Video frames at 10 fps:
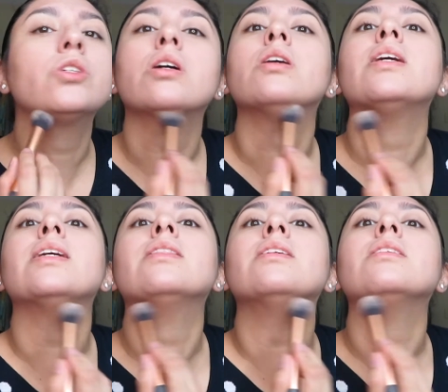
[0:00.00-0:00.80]
Try to
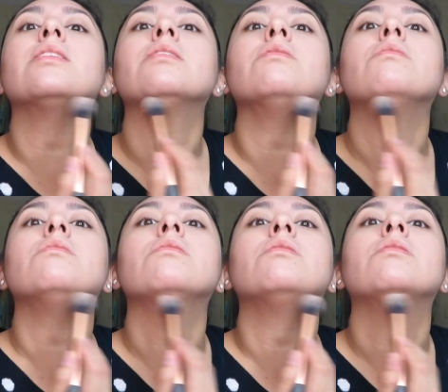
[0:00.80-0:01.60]
hide this
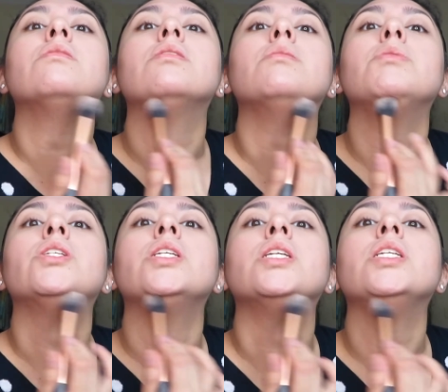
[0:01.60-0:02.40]
little double
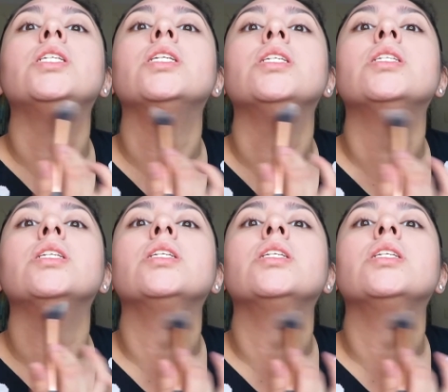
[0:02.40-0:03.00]
chinny chin.